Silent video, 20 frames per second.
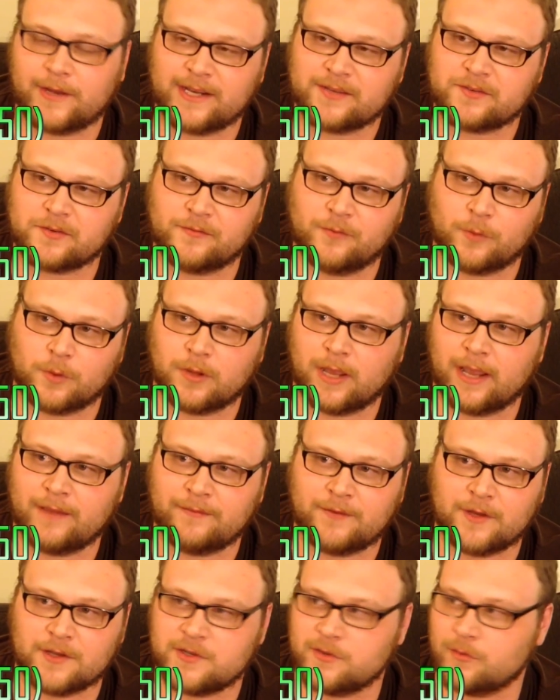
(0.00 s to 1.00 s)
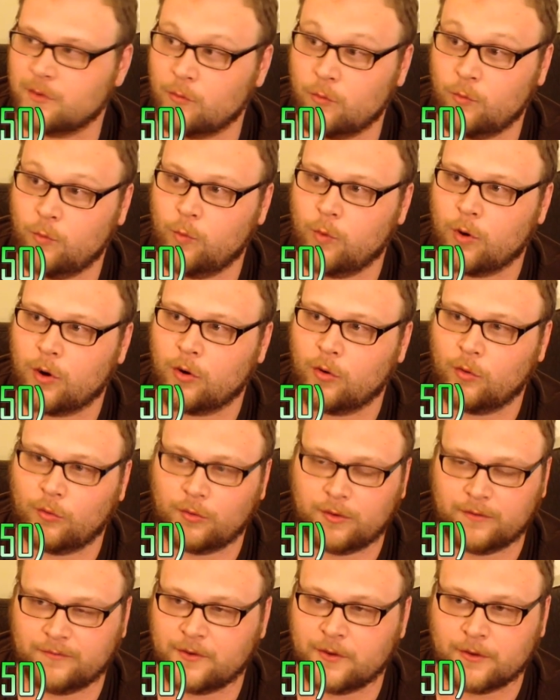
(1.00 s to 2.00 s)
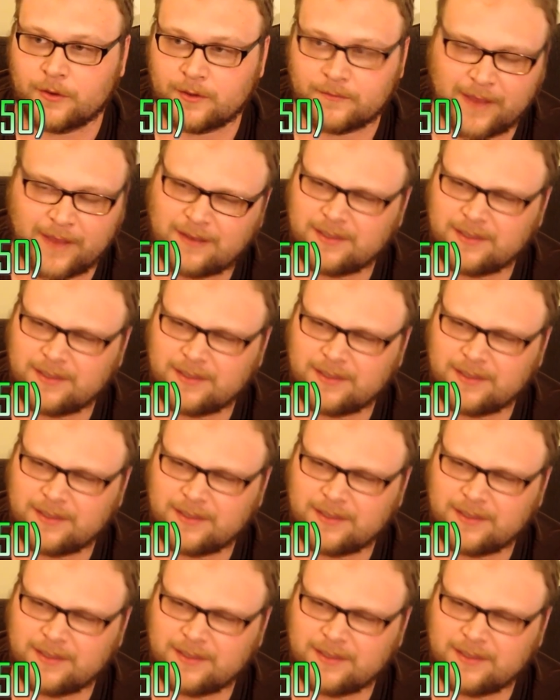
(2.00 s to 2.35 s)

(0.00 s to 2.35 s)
That extra 4 life does you a world of good.